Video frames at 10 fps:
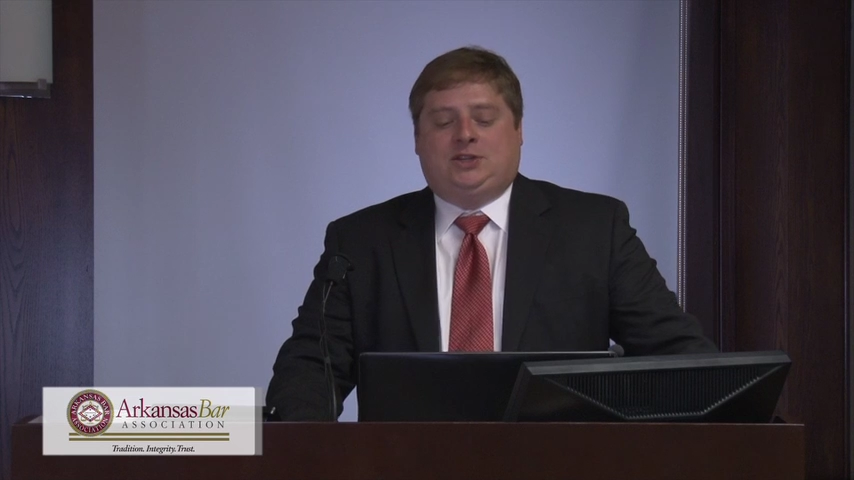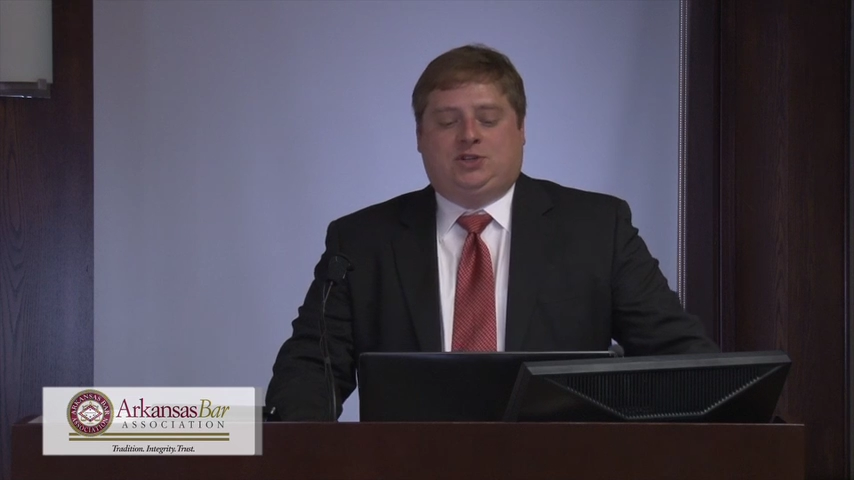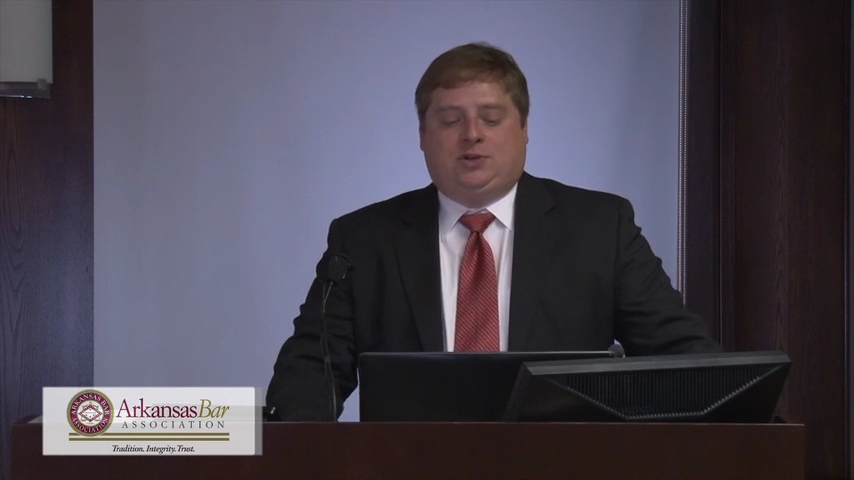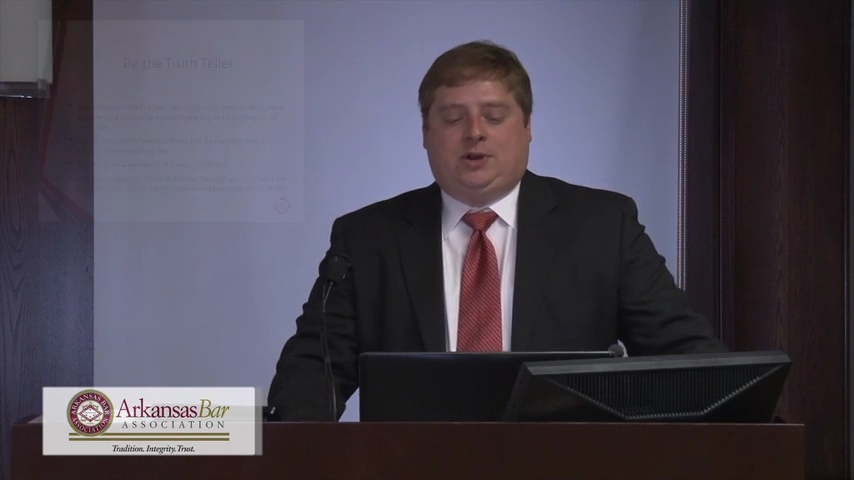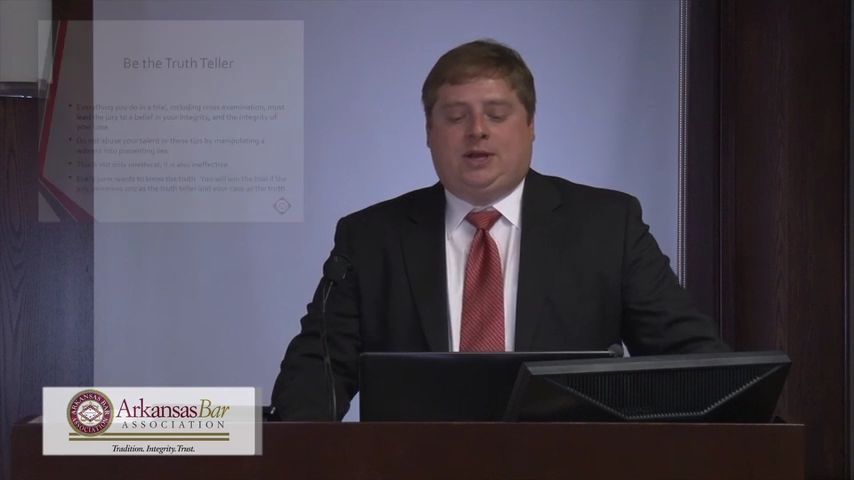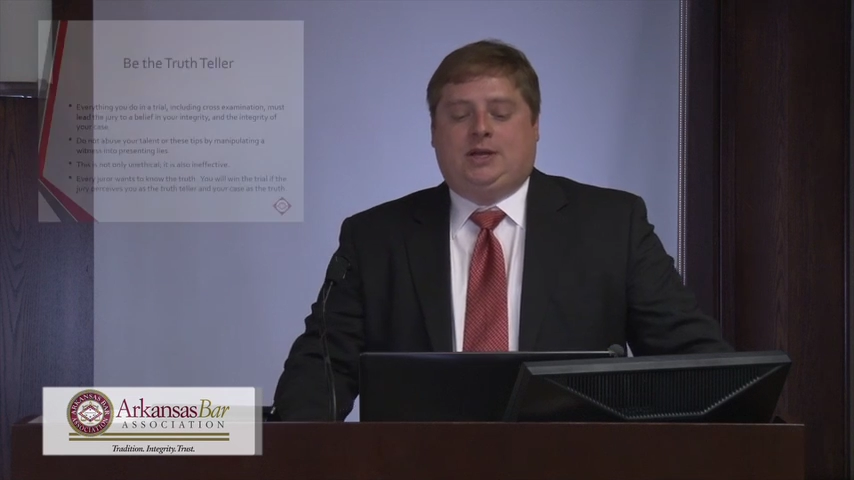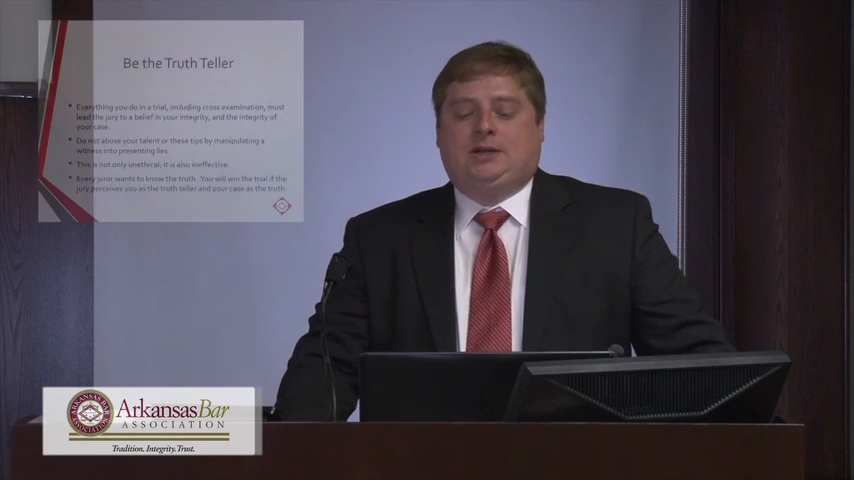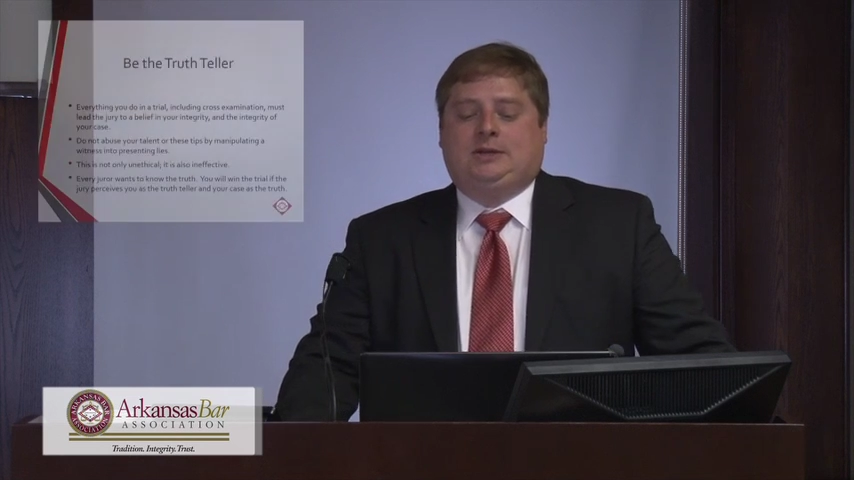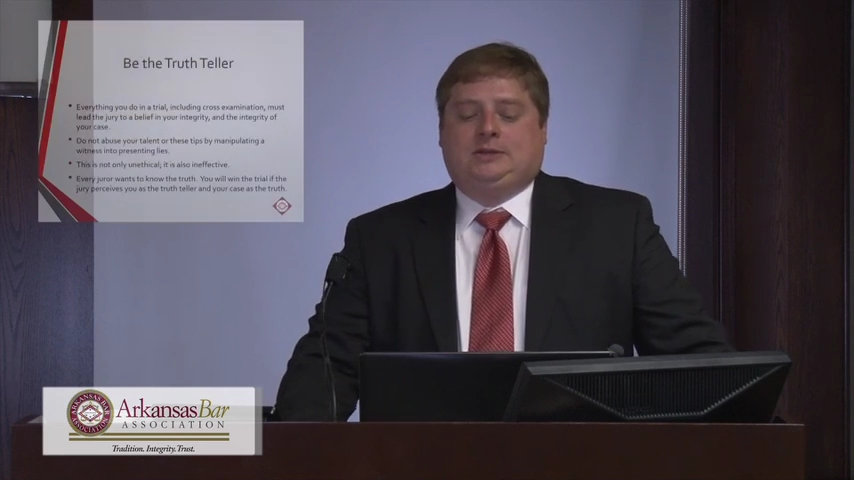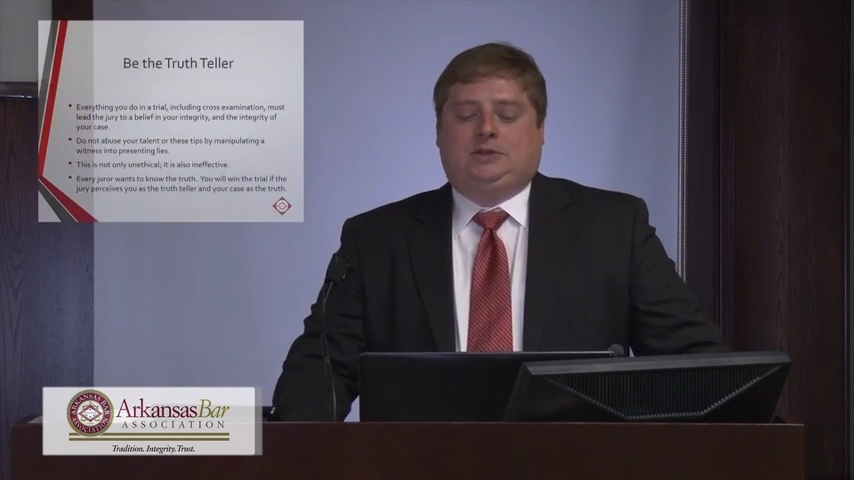jury
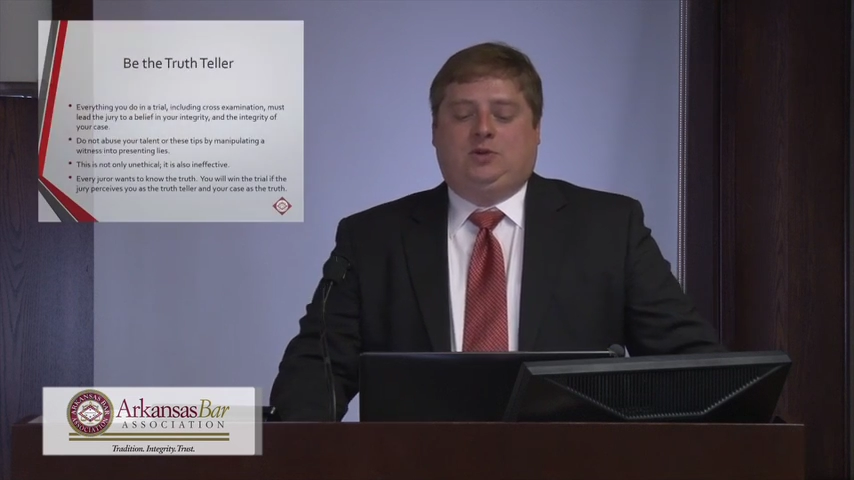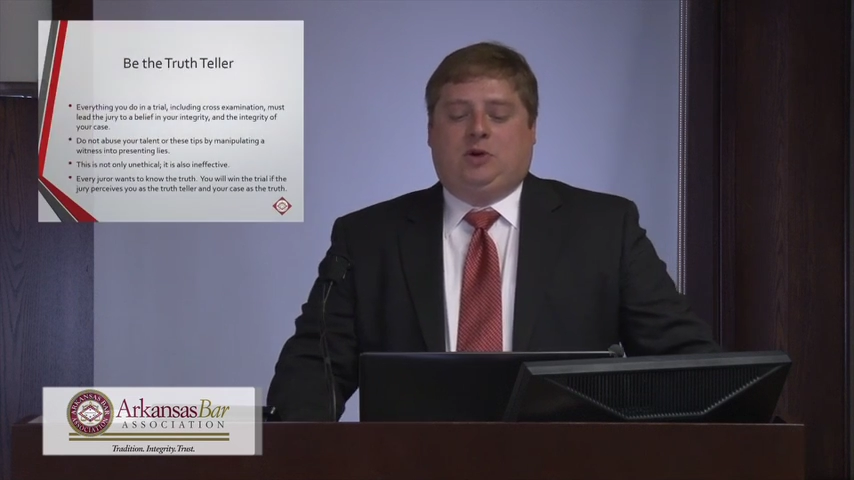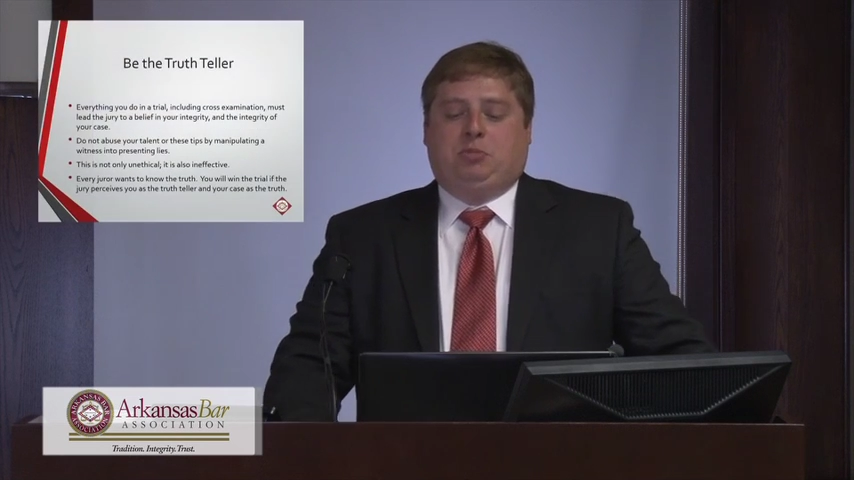to a